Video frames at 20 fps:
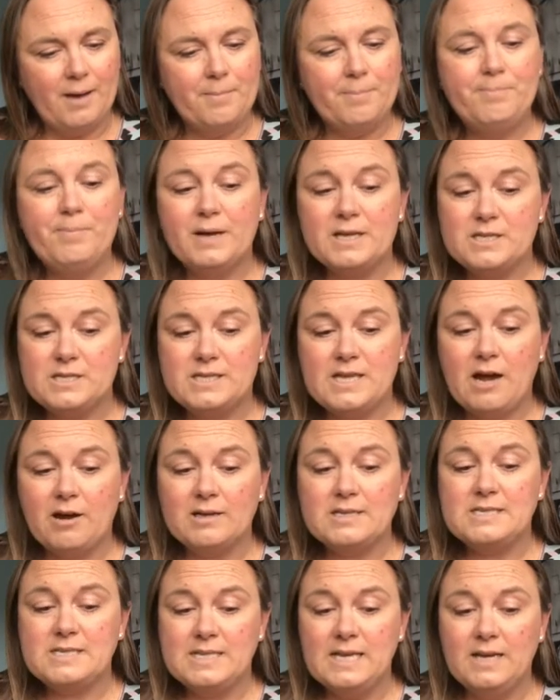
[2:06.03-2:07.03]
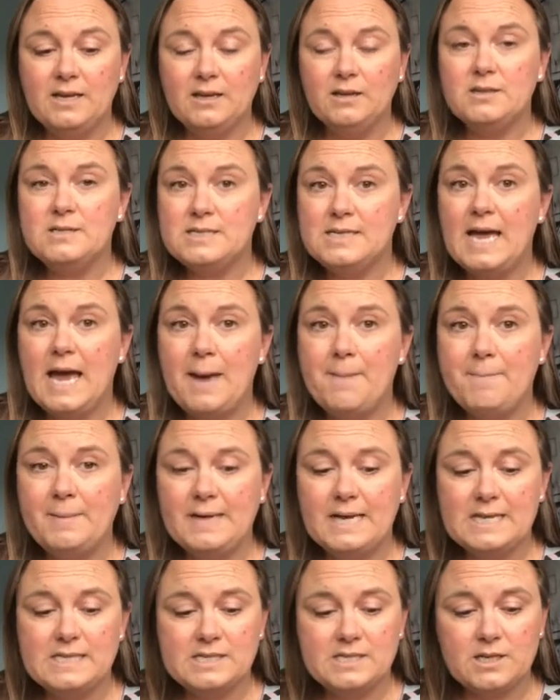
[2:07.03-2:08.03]
but there are still 10
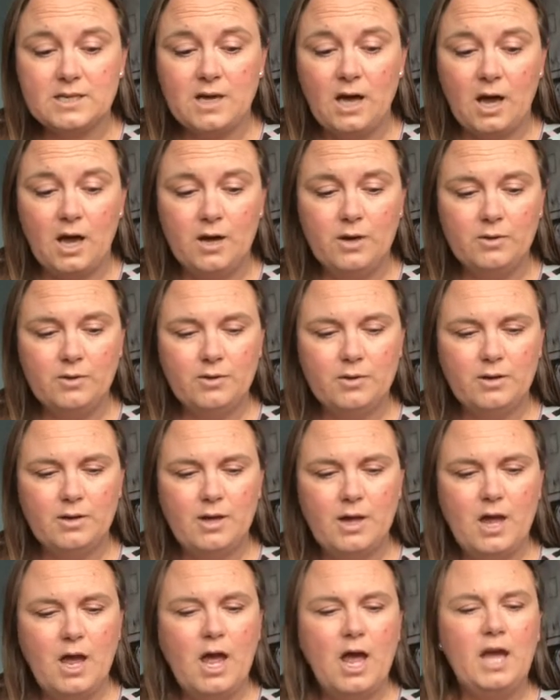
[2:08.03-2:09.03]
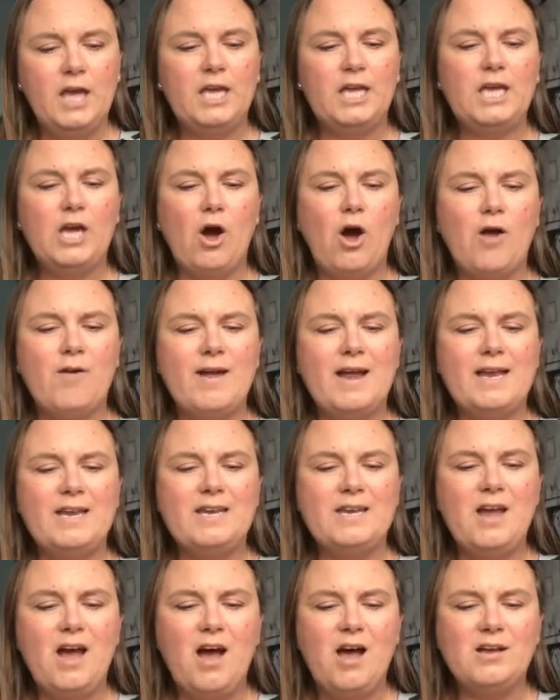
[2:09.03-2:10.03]
minutes to go." "You're a
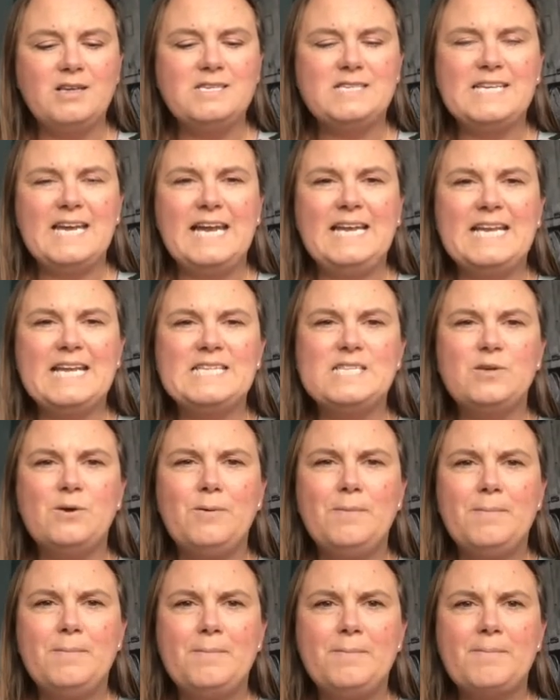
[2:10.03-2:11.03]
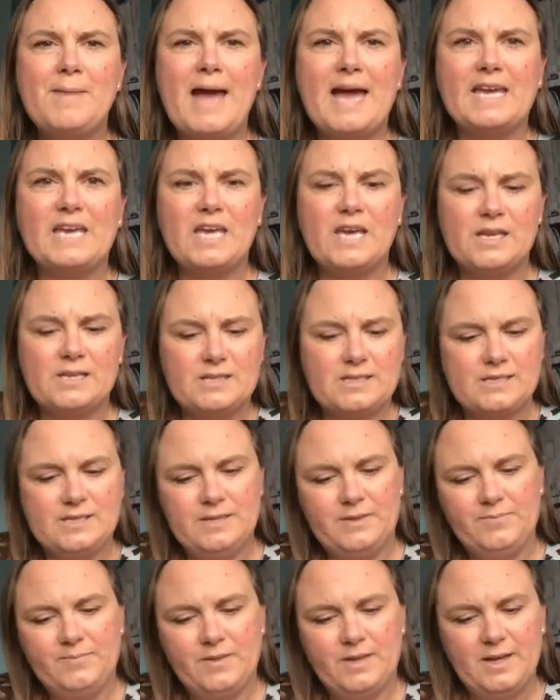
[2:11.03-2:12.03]
nasty little maggot,"
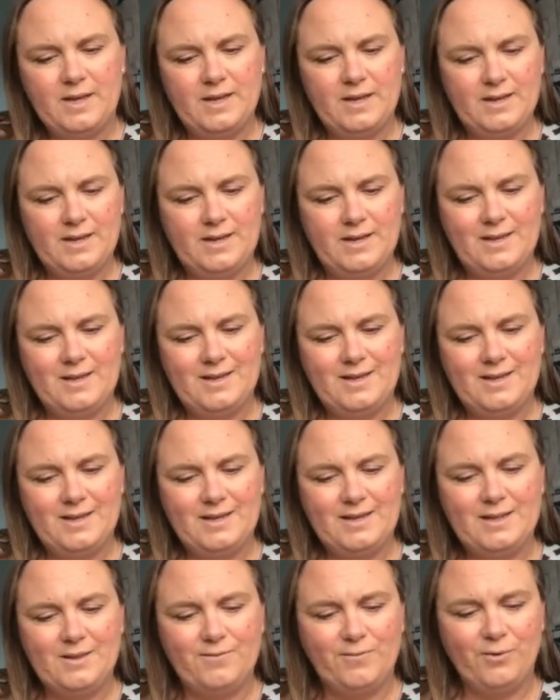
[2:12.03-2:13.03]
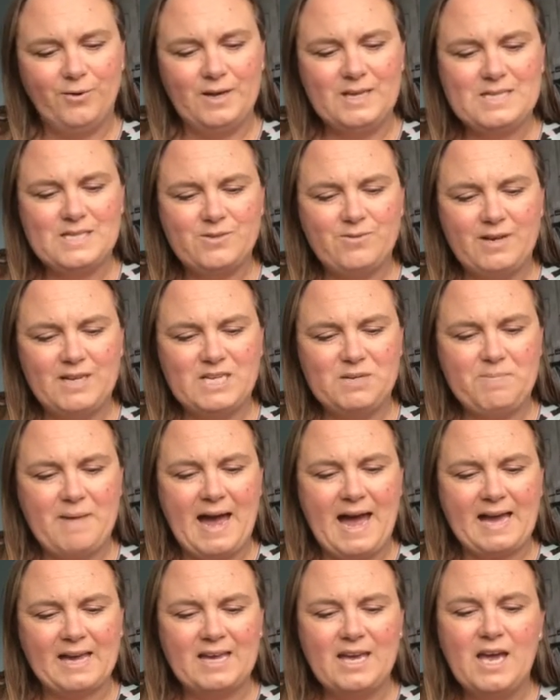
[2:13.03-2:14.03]
the voice screeched
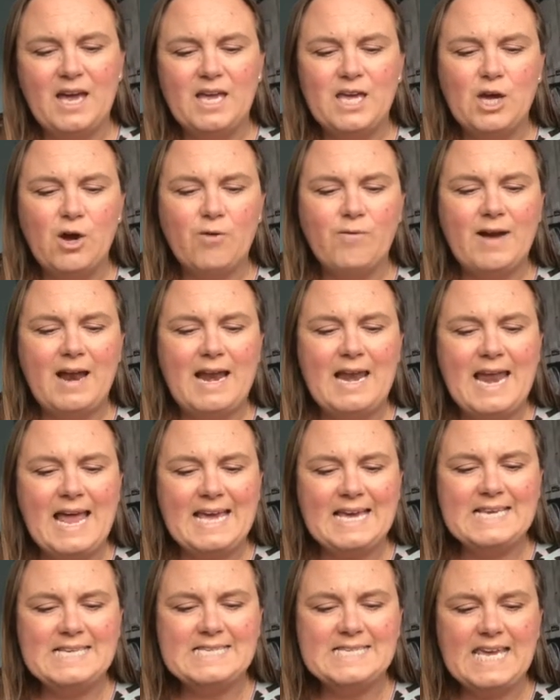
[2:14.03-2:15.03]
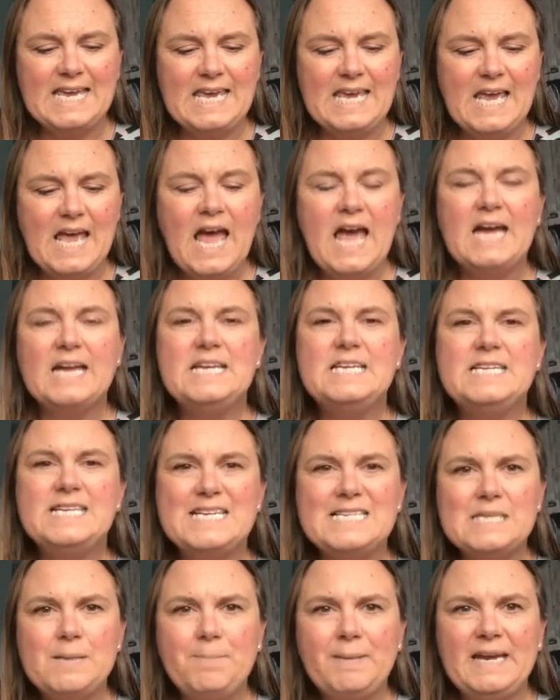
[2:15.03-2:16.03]
back. "You're a lazy,
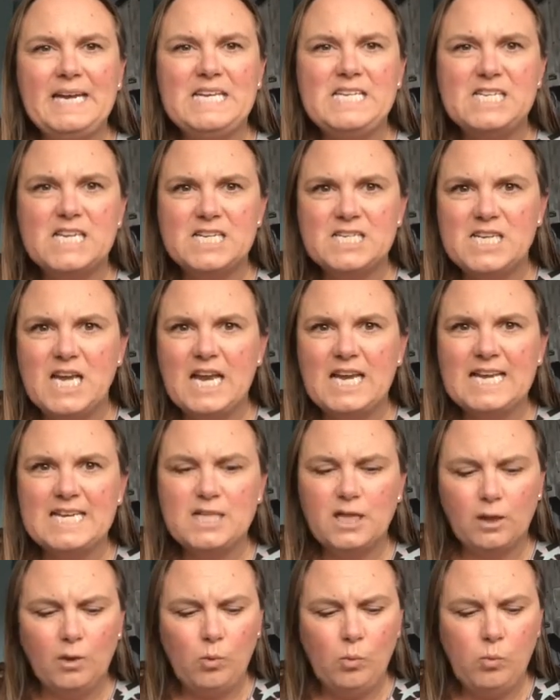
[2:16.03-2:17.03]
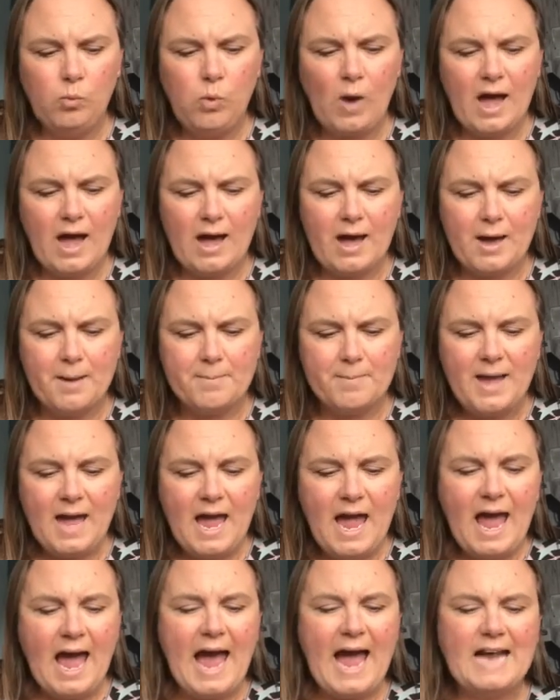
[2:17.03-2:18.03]
disobedient little worm,
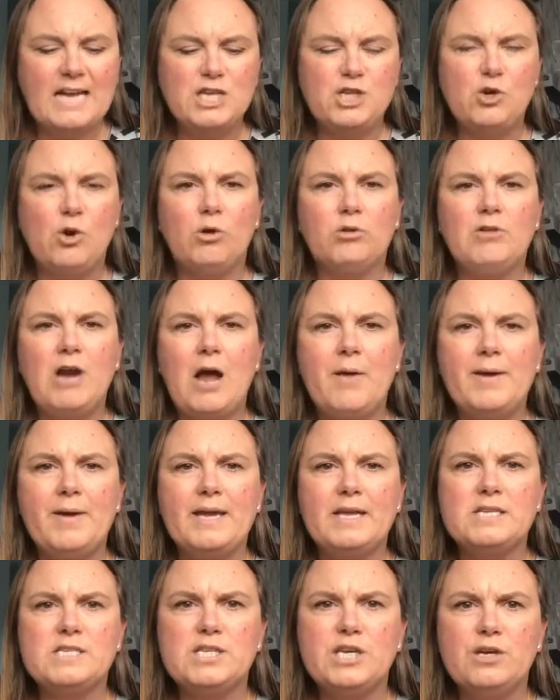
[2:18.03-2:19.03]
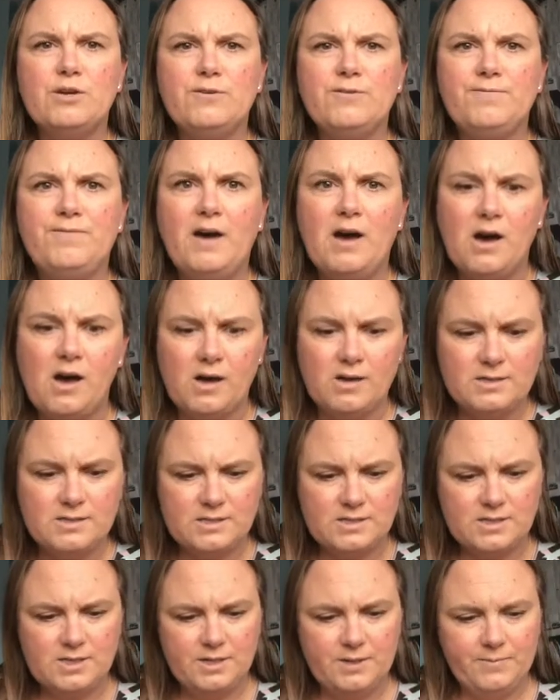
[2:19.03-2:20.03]
and you're growing too
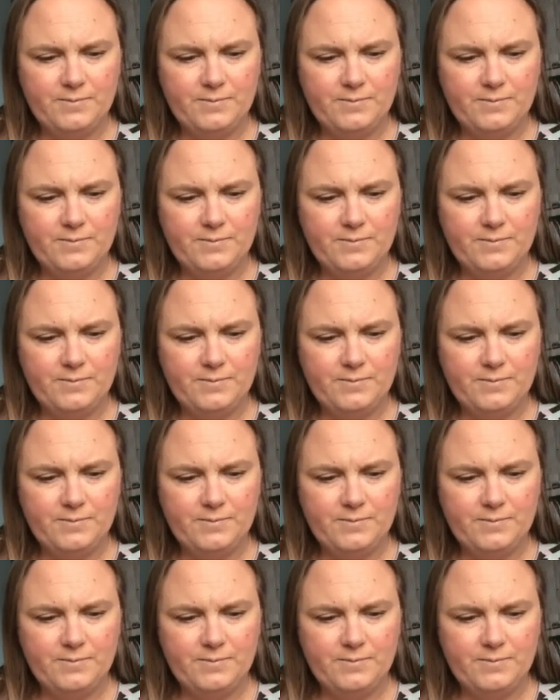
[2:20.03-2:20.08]
fast."